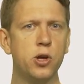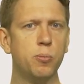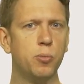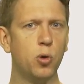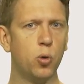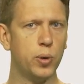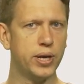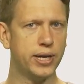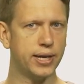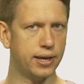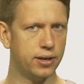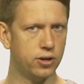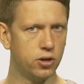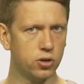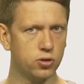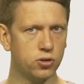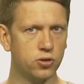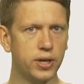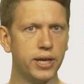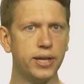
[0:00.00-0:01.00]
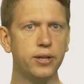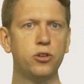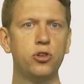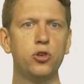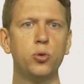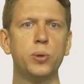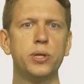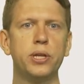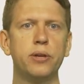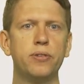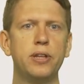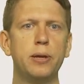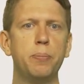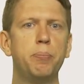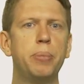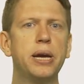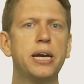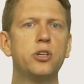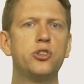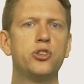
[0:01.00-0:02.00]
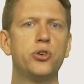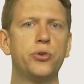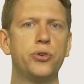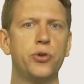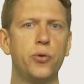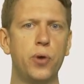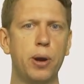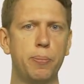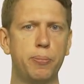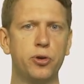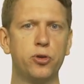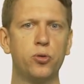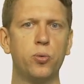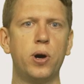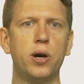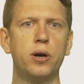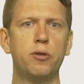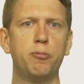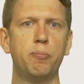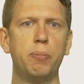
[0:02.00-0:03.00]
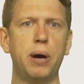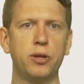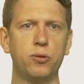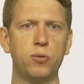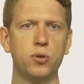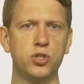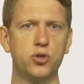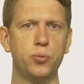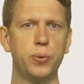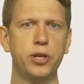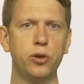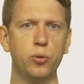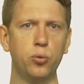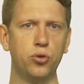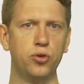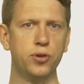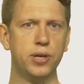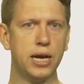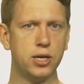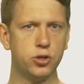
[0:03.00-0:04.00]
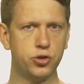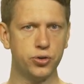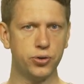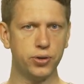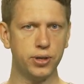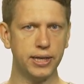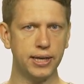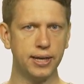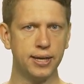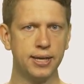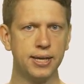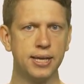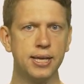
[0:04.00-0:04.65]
but we cannot intuitively picture the repertoire of patterns we use naturally.